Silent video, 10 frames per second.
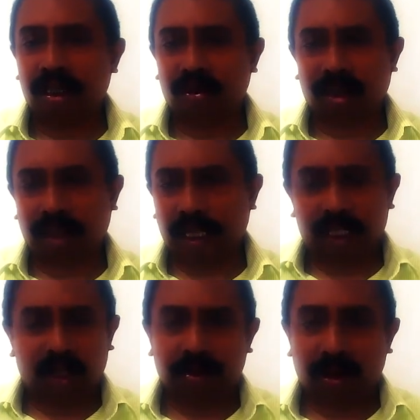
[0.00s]
On the
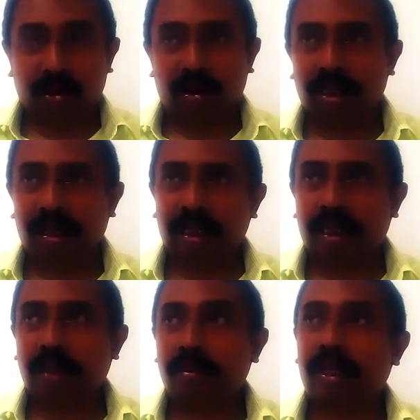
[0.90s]
side of the ruling
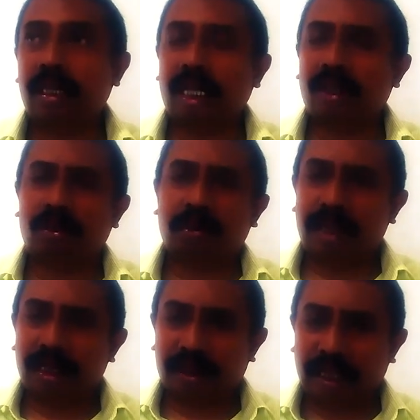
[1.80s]
system, there should
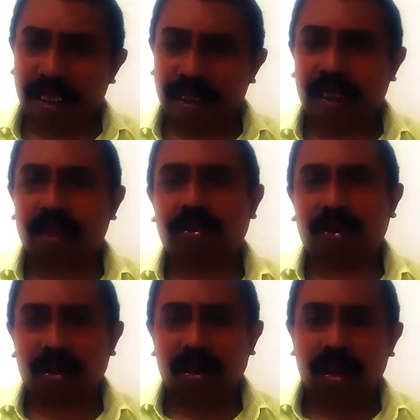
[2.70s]
be a center
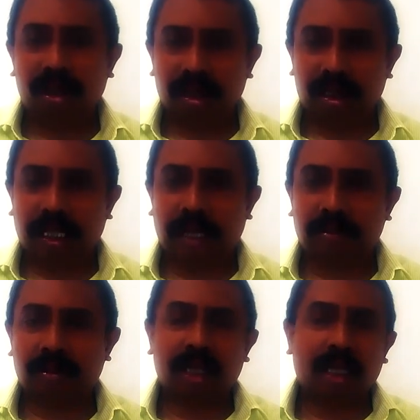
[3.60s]
for them
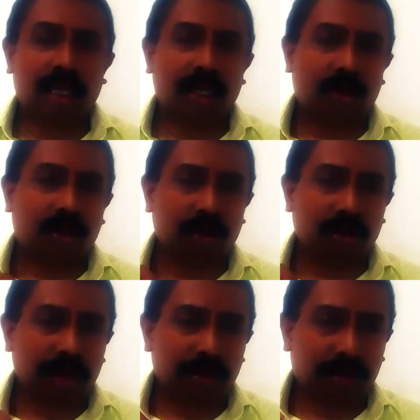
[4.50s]

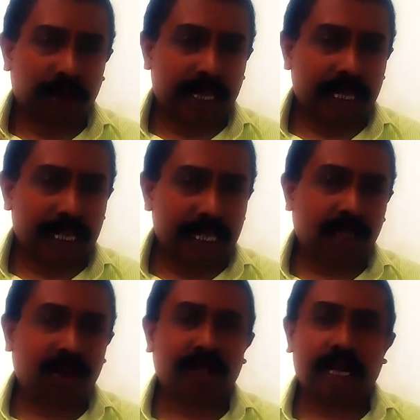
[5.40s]
to pay
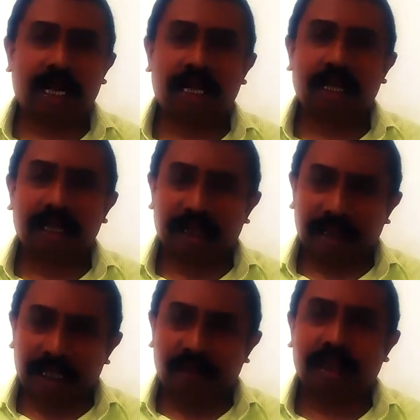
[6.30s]
heed to their
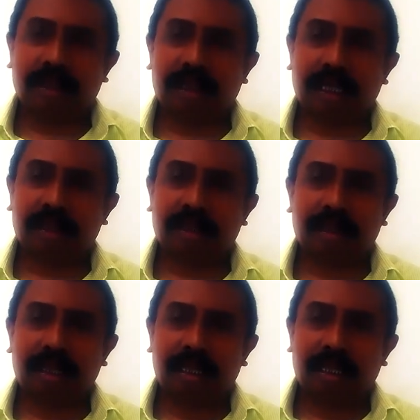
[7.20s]
grievances.
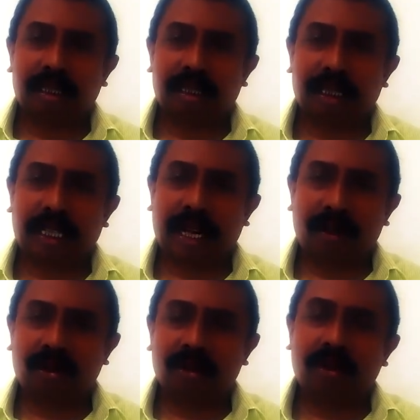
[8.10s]
They
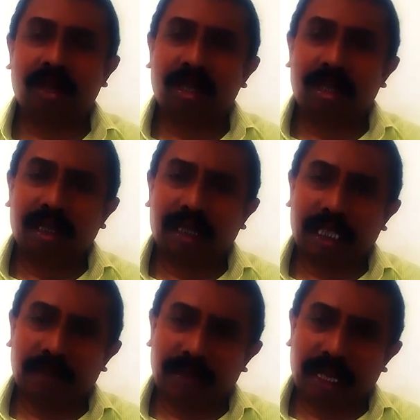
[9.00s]
have to
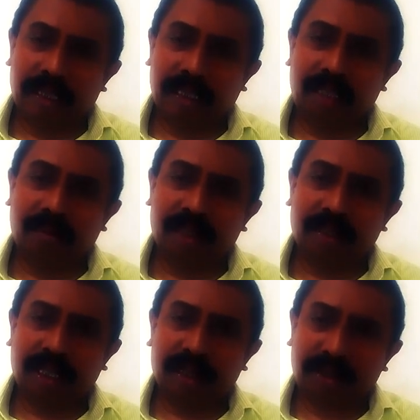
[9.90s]
keep their
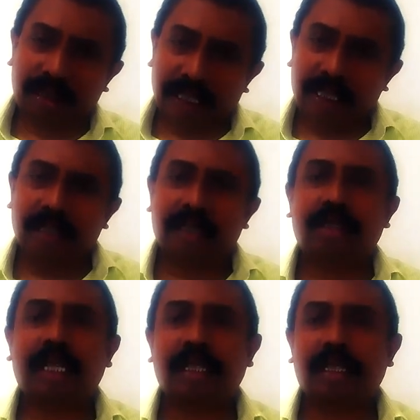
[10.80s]
grievances stricken
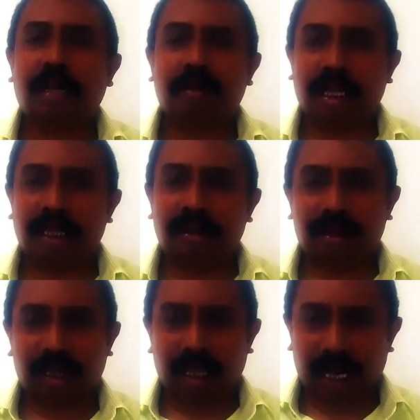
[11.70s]
inside their
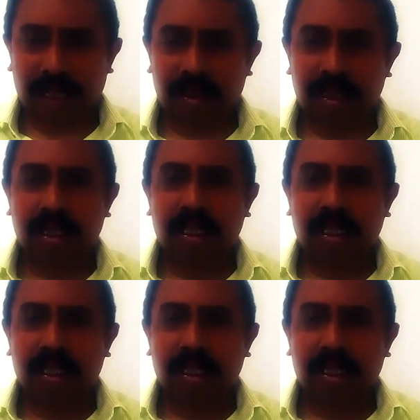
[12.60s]
minds and